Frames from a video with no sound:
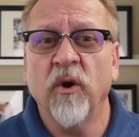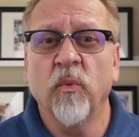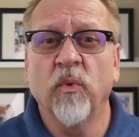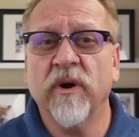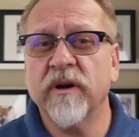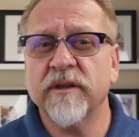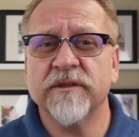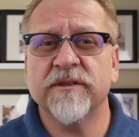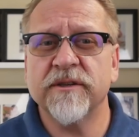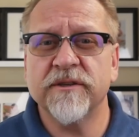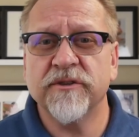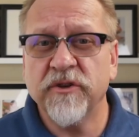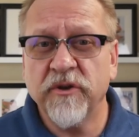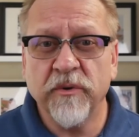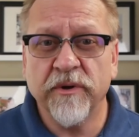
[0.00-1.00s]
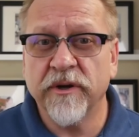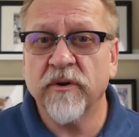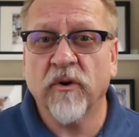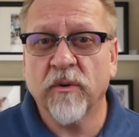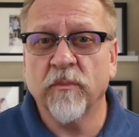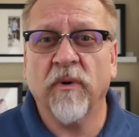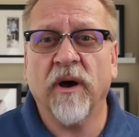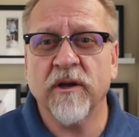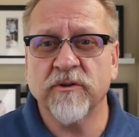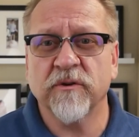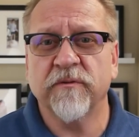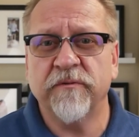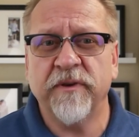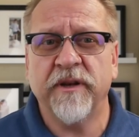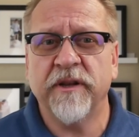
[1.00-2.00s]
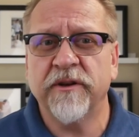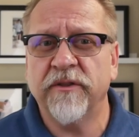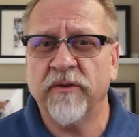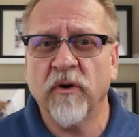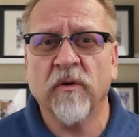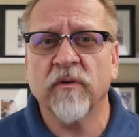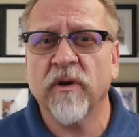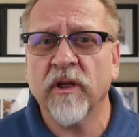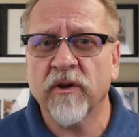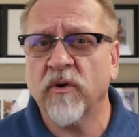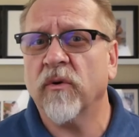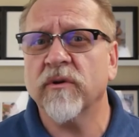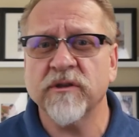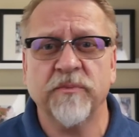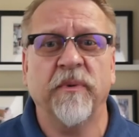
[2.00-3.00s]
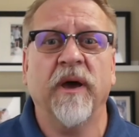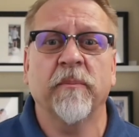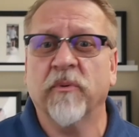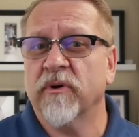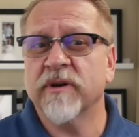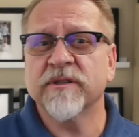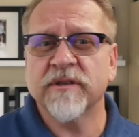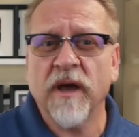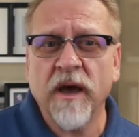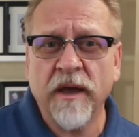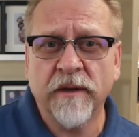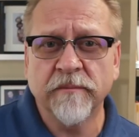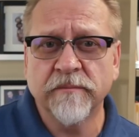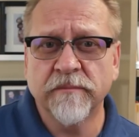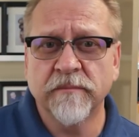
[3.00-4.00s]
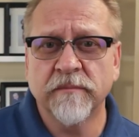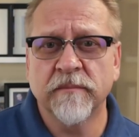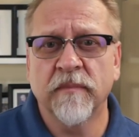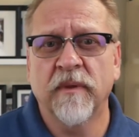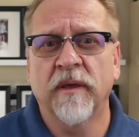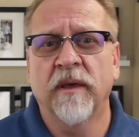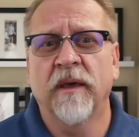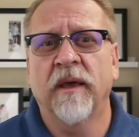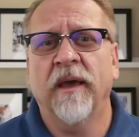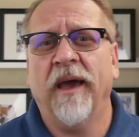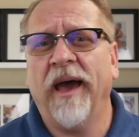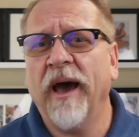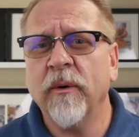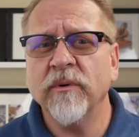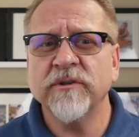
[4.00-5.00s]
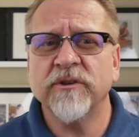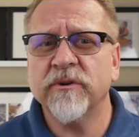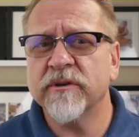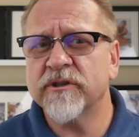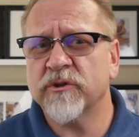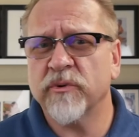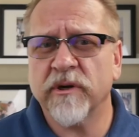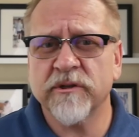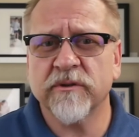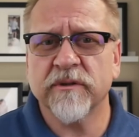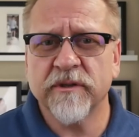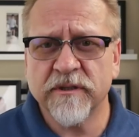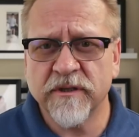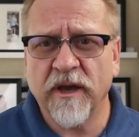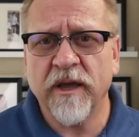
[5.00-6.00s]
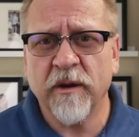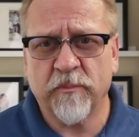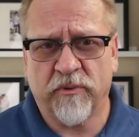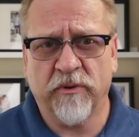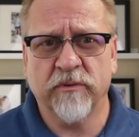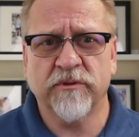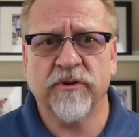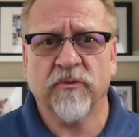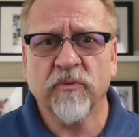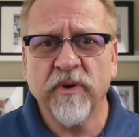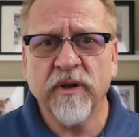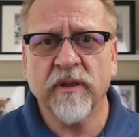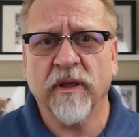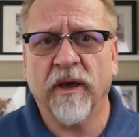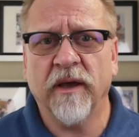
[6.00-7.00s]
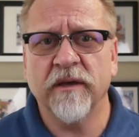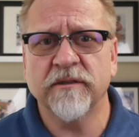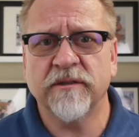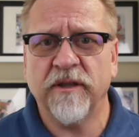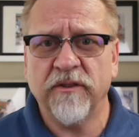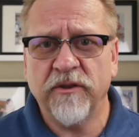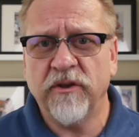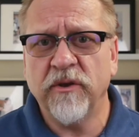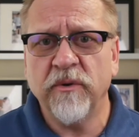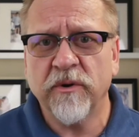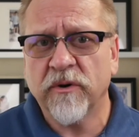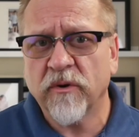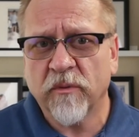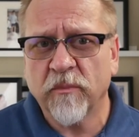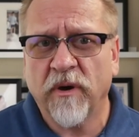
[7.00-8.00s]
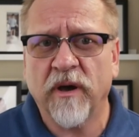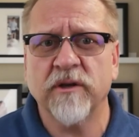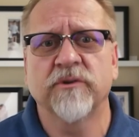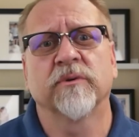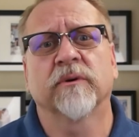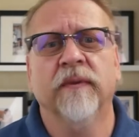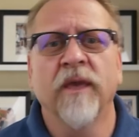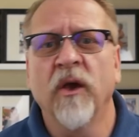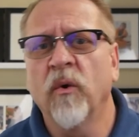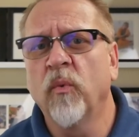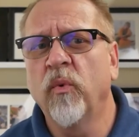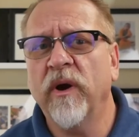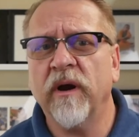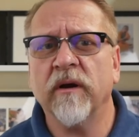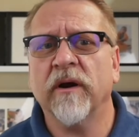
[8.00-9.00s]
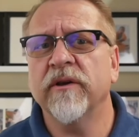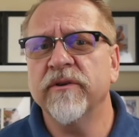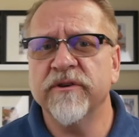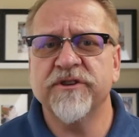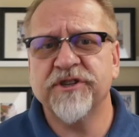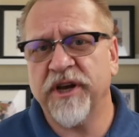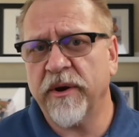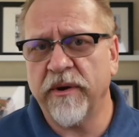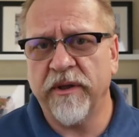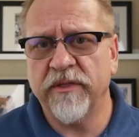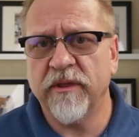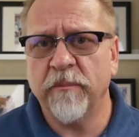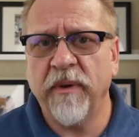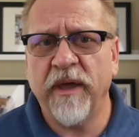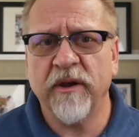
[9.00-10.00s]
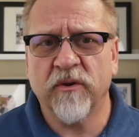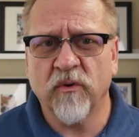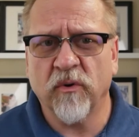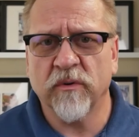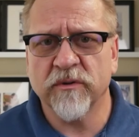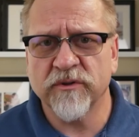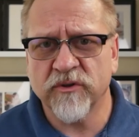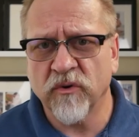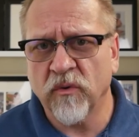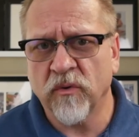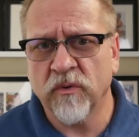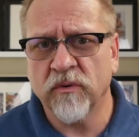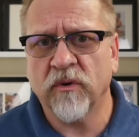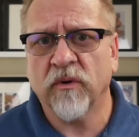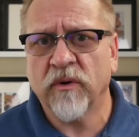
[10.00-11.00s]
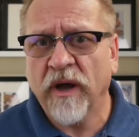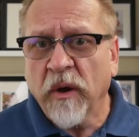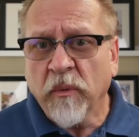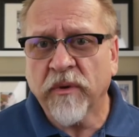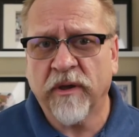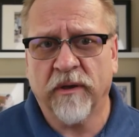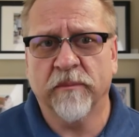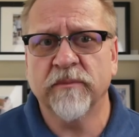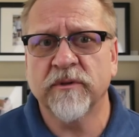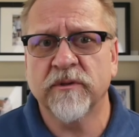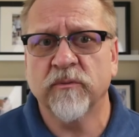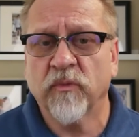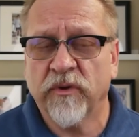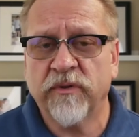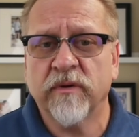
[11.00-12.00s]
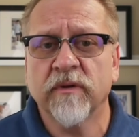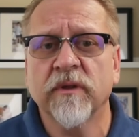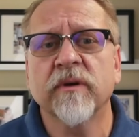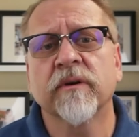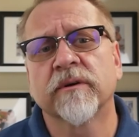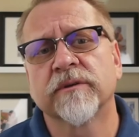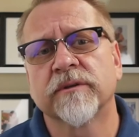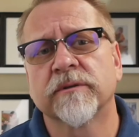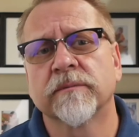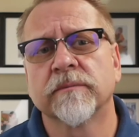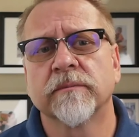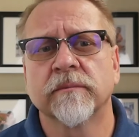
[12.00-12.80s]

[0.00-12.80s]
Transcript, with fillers: where does this unit or module fit into the overall course map or design? How is your instructional design approach realized in the unit or module? Where are you sharing the main course goal or outcomes with your learners?